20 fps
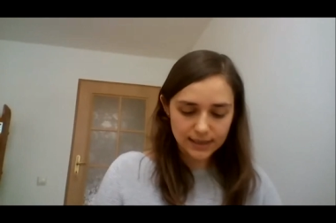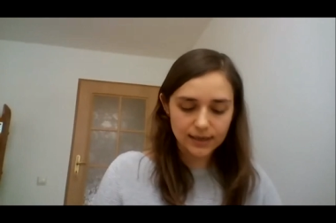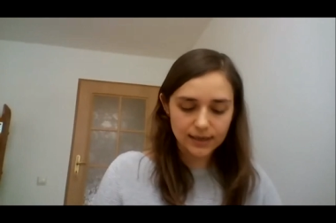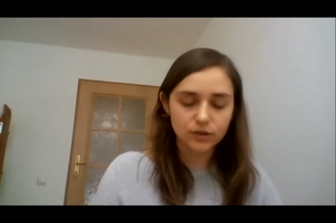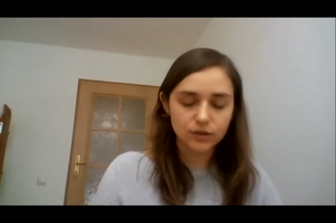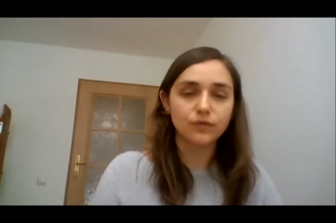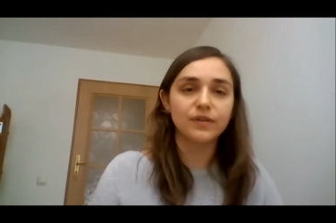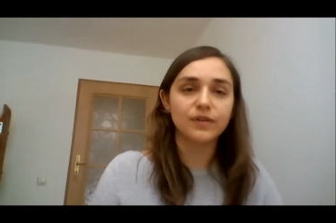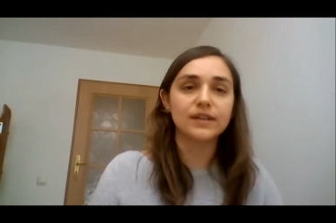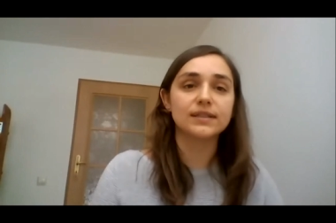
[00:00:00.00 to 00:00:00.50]

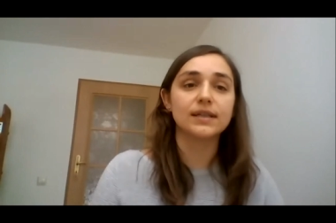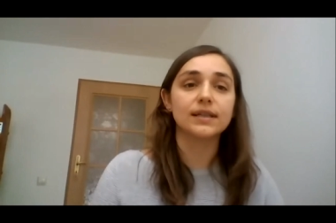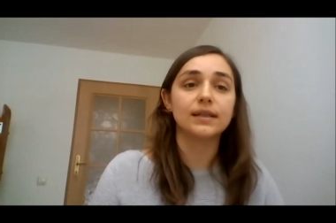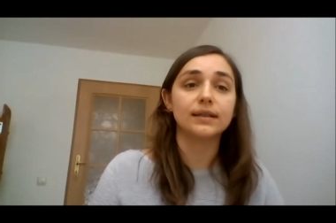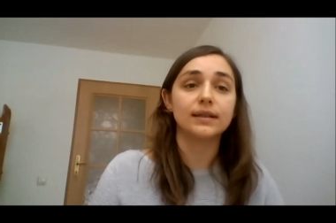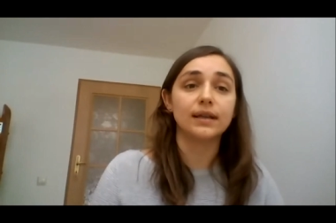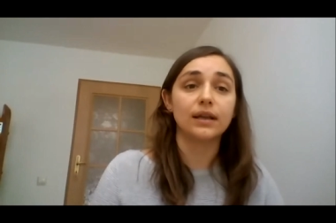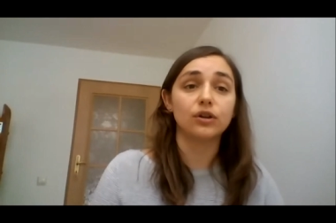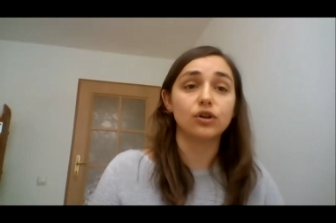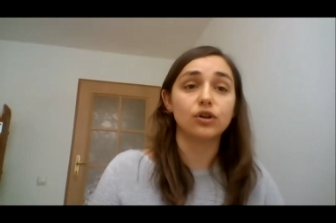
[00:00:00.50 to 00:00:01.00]
and to
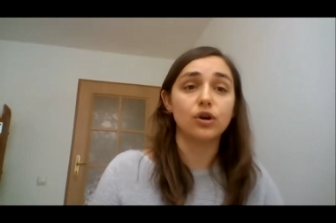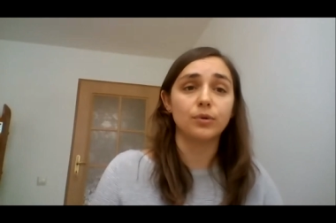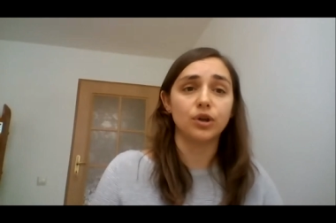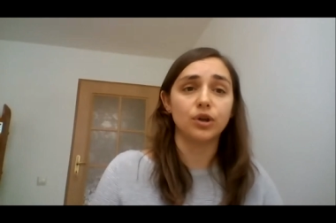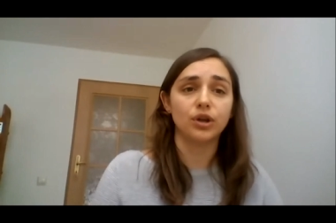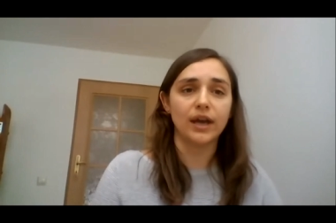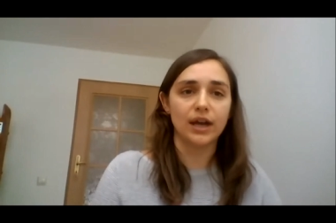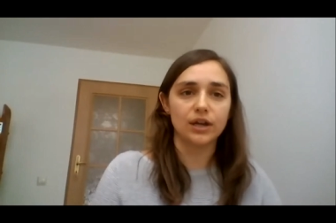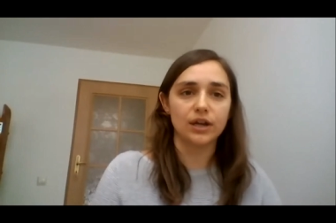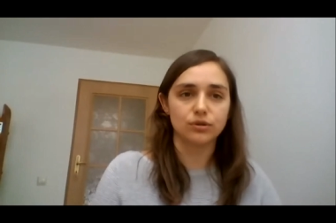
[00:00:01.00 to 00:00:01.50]
facilitate
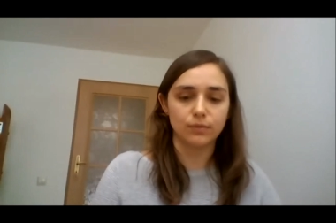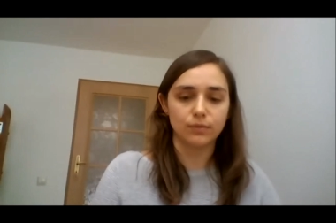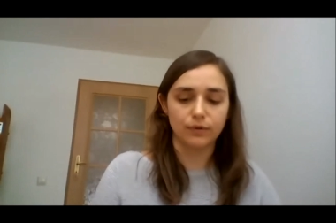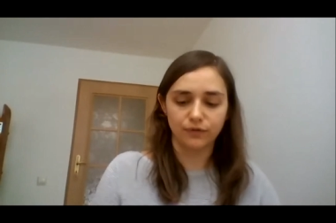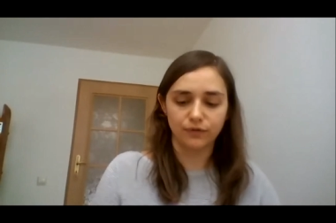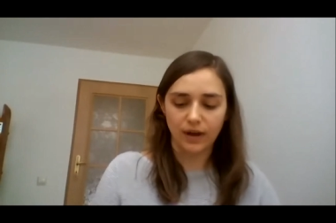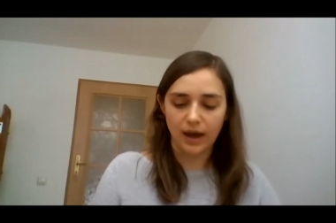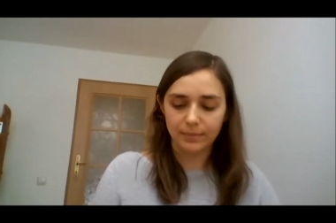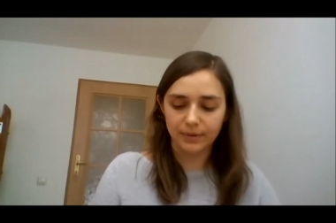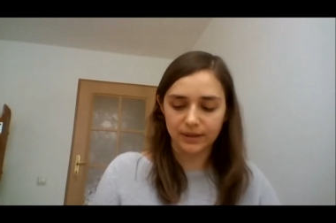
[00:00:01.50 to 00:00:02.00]
communication with
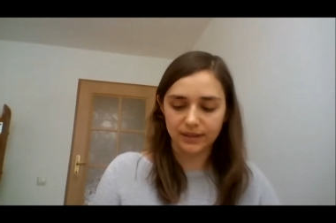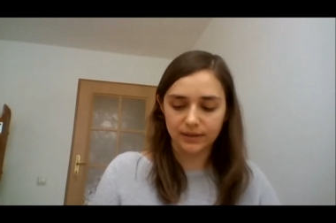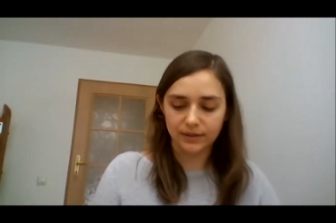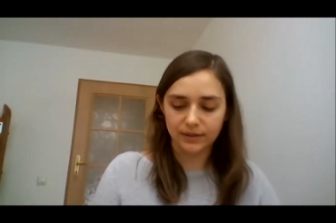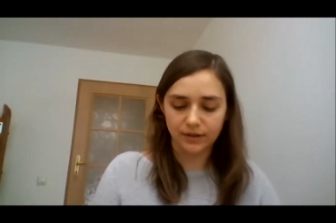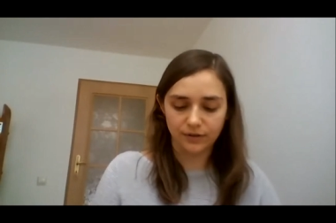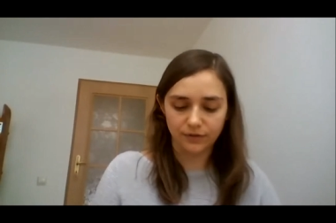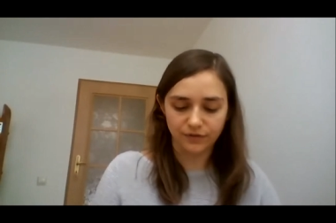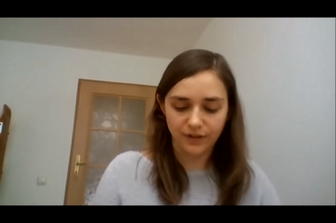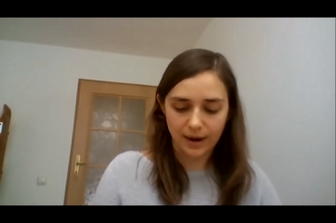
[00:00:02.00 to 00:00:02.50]
uh,
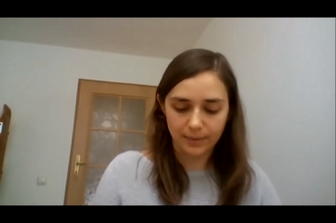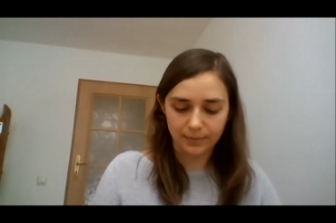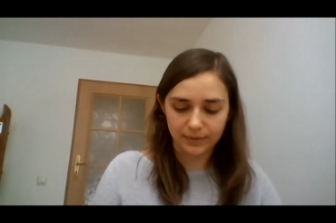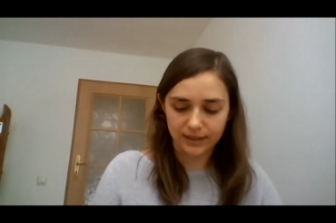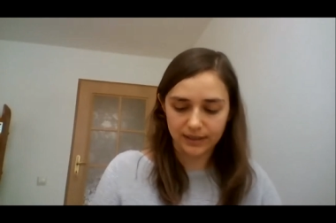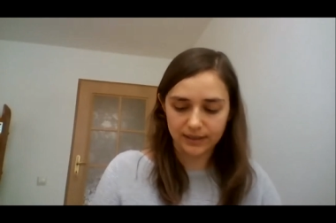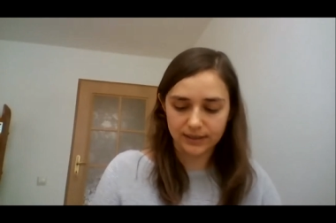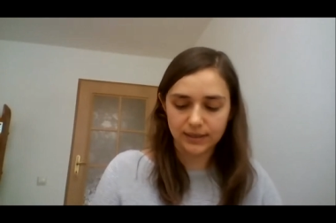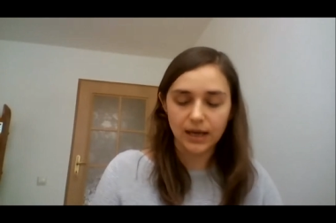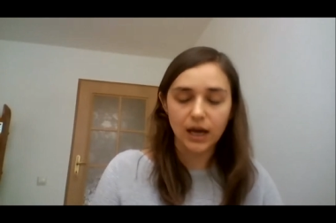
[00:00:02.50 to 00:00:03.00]

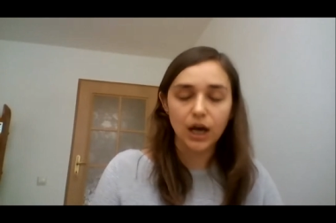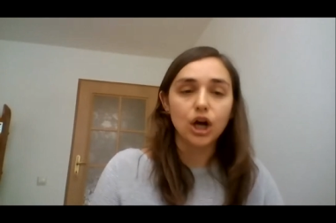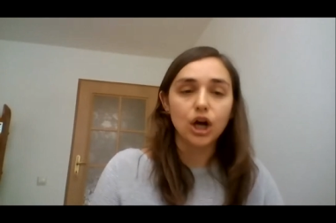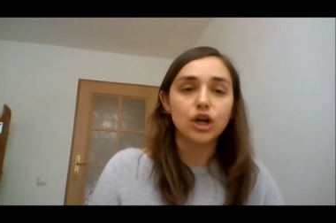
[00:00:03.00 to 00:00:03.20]
families.